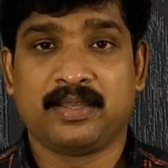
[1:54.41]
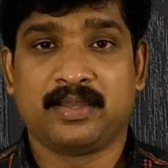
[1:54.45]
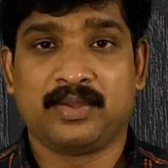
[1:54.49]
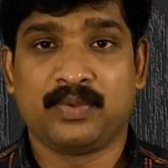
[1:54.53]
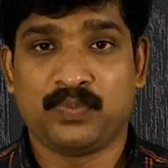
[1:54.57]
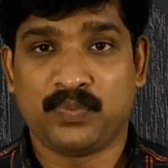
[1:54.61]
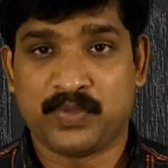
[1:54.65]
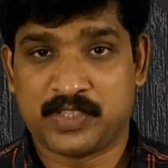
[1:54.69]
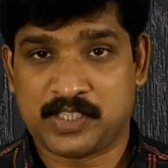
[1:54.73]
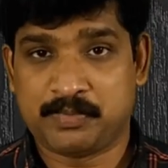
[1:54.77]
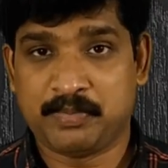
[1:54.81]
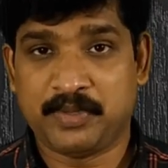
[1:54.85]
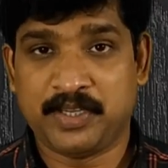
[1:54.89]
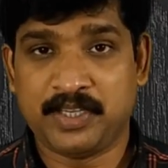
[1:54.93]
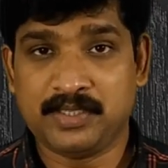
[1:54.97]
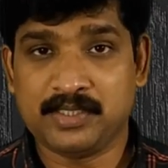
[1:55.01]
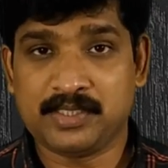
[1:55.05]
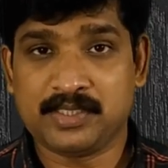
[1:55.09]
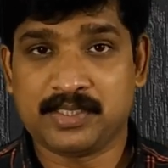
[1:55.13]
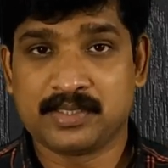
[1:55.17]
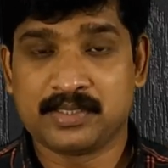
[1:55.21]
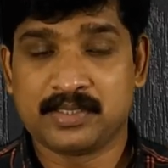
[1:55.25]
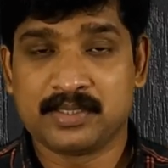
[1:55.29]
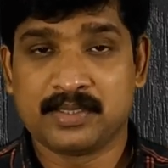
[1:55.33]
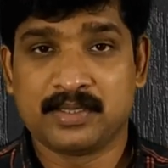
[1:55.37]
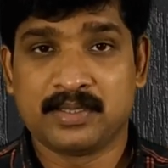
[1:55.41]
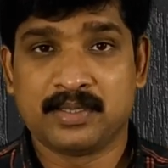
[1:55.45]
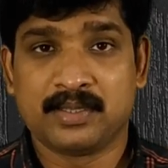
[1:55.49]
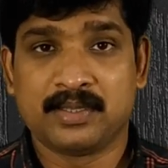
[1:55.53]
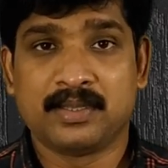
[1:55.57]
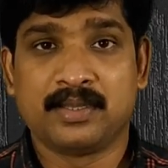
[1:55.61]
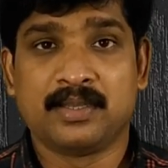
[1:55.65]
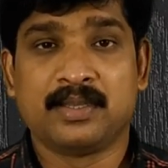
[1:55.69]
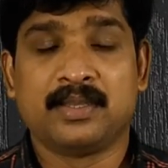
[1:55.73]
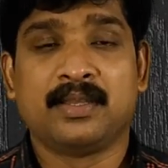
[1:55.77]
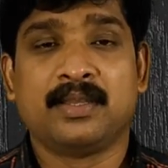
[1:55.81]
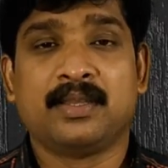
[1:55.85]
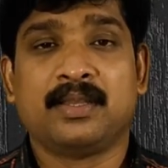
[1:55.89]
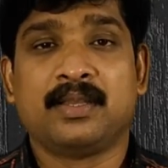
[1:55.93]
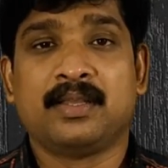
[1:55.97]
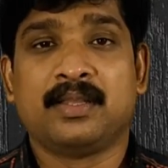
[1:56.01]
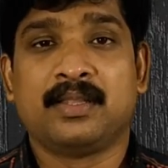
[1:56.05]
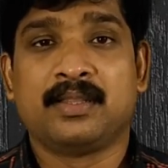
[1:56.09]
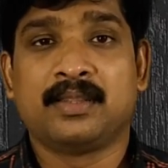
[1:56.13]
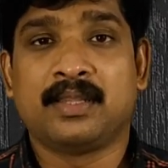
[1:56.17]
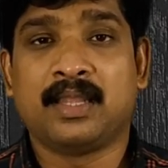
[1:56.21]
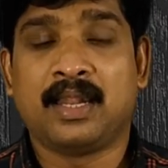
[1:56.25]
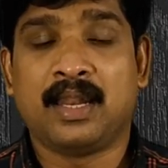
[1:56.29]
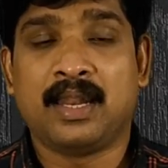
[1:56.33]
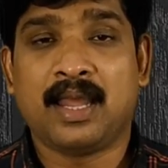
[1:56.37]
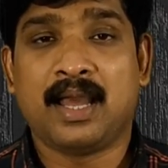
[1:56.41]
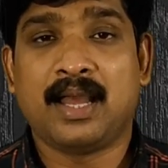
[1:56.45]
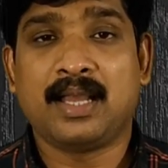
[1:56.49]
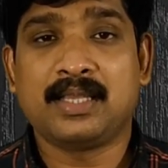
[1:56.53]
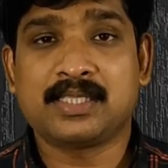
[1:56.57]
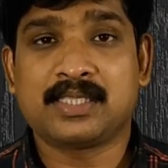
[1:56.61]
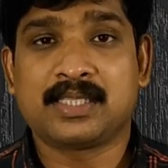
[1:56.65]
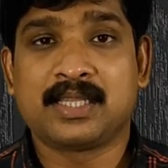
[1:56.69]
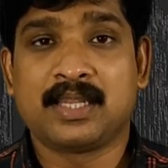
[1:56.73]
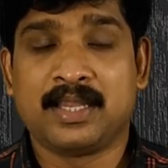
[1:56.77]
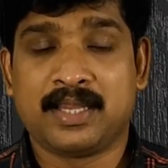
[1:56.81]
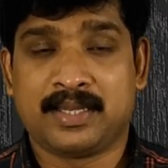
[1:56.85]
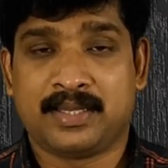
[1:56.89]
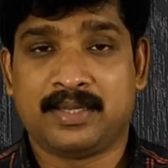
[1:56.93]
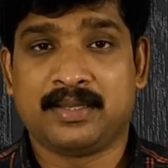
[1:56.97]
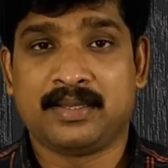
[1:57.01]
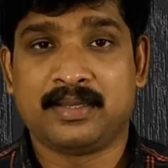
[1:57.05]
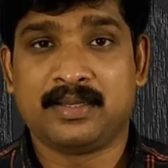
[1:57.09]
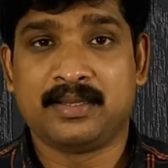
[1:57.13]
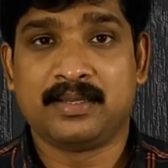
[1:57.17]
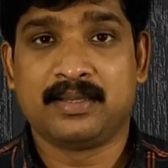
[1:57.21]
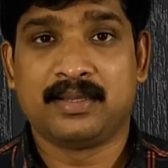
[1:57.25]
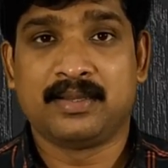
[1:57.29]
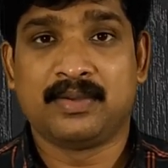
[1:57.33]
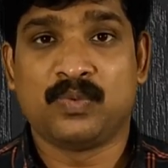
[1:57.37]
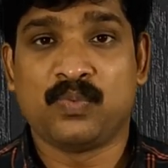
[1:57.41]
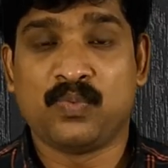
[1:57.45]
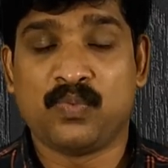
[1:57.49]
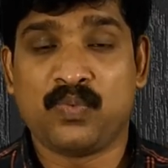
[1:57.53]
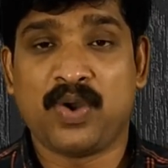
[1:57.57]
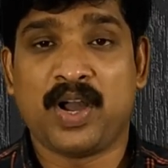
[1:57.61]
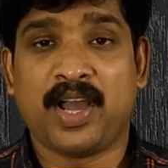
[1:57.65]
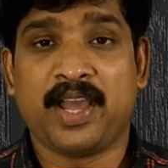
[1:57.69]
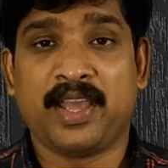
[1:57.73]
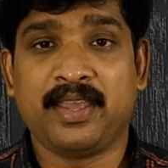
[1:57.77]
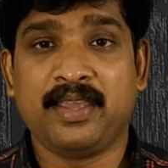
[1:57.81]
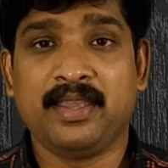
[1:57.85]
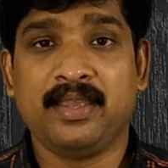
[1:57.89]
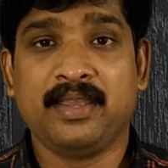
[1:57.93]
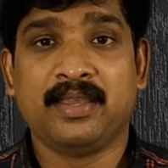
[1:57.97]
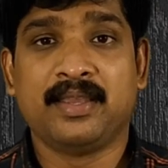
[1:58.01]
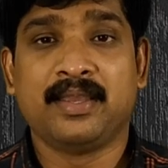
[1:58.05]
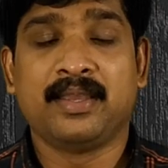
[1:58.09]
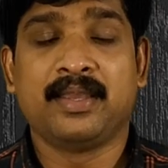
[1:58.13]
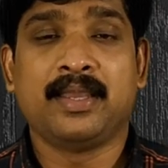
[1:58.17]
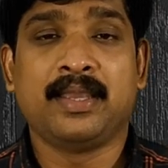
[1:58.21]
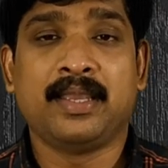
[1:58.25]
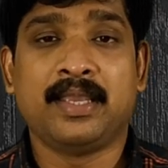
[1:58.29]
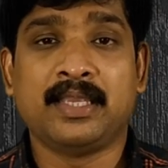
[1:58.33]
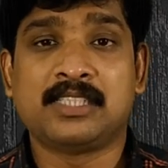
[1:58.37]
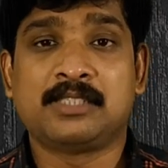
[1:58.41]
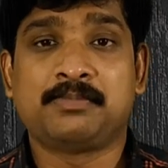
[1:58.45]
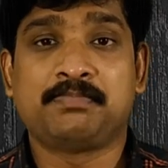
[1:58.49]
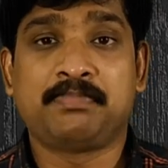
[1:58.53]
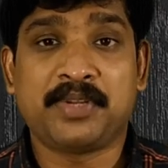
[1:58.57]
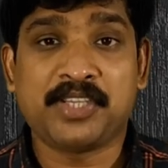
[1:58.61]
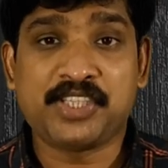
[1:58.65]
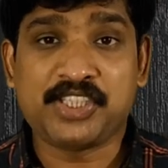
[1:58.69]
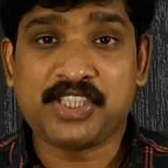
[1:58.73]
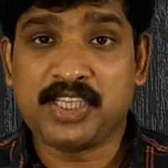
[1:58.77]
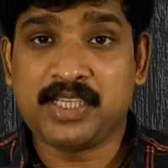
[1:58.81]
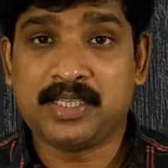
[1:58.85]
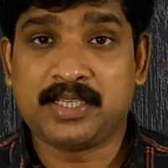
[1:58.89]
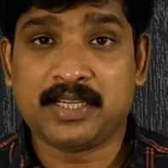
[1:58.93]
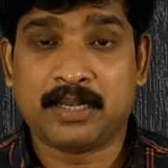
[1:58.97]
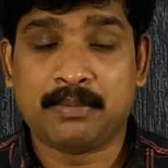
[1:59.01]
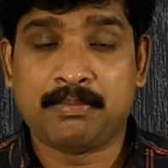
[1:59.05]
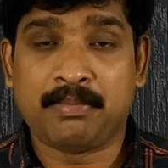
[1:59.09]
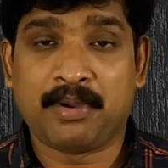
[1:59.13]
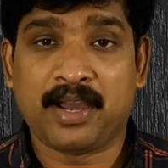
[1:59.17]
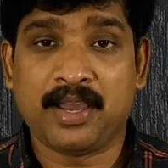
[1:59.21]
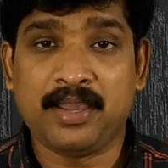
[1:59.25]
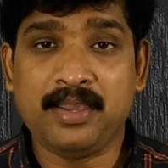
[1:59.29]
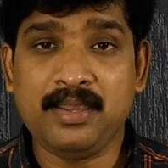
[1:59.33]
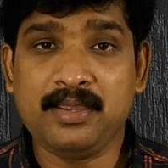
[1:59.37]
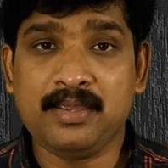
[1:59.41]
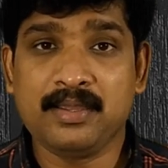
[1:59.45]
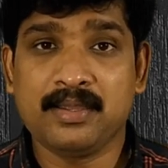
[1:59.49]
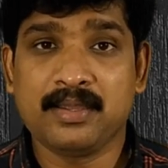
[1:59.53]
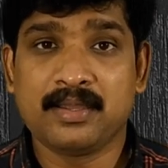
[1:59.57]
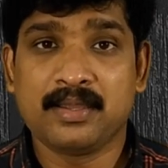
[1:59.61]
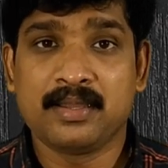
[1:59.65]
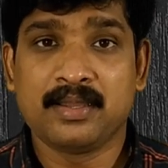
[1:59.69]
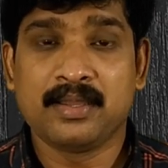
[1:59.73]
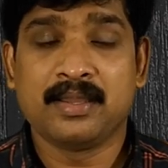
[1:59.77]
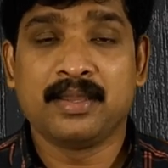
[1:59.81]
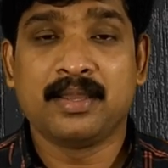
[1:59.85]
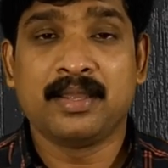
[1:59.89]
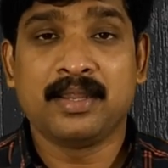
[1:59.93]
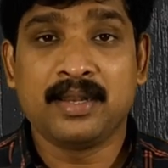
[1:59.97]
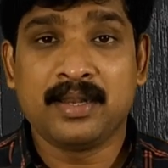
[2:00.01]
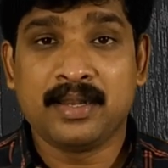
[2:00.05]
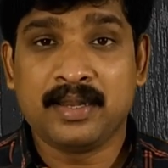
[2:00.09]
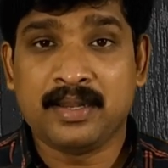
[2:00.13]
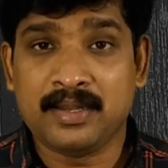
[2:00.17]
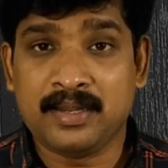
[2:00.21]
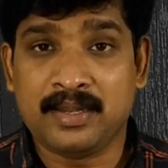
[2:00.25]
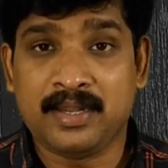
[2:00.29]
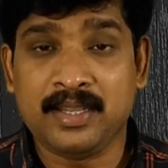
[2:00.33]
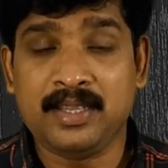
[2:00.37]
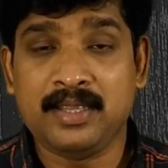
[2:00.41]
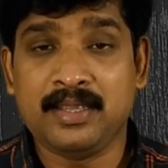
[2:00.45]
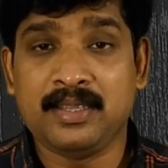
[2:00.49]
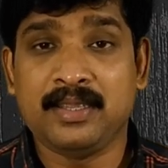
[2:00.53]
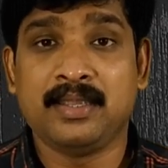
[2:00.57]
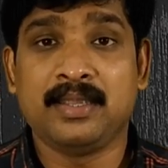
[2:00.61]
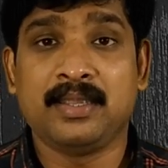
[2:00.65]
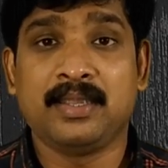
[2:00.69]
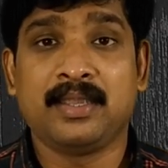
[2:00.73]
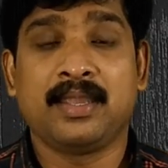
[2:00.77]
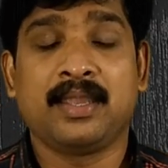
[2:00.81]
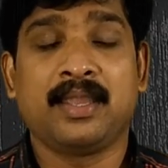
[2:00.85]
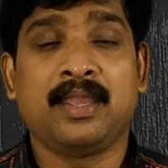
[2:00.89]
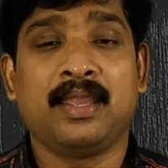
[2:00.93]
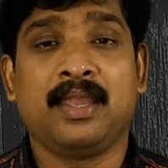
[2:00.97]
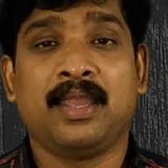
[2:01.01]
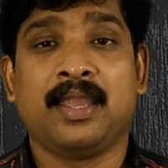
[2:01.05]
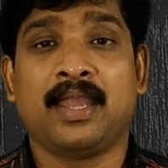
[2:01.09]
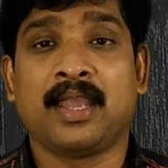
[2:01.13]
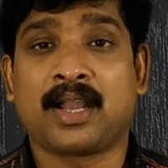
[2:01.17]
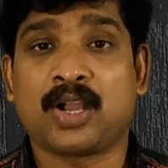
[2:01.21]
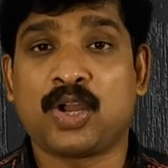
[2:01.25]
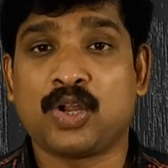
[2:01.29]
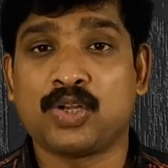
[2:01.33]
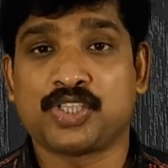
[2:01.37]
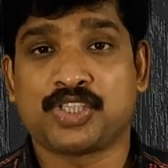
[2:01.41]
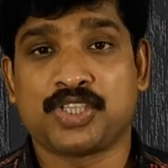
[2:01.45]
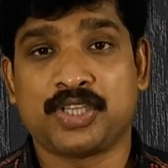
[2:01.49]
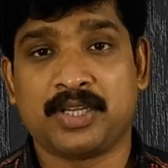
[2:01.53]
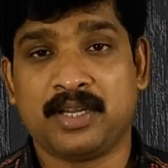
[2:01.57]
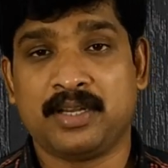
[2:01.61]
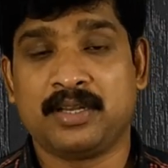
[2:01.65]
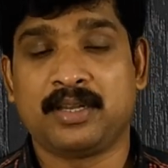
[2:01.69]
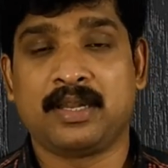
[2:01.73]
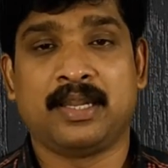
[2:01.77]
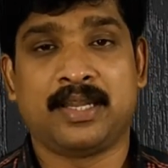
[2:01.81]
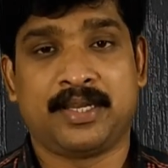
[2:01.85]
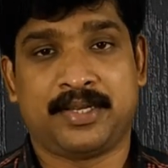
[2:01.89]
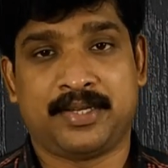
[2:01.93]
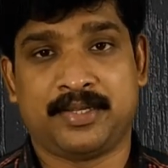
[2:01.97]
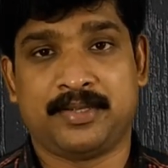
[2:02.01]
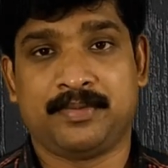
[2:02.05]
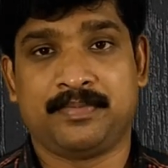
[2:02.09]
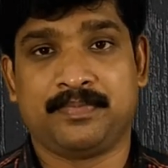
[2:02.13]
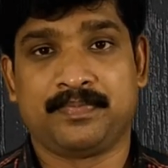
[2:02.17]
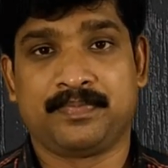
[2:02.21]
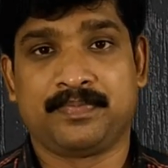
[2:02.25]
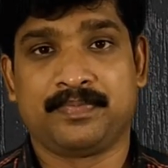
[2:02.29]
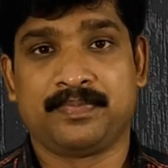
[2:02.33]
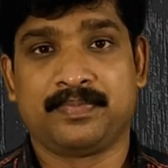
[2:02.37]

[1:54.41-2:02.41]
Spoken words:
which means the last letter Y is preceded by D, a consonant letter.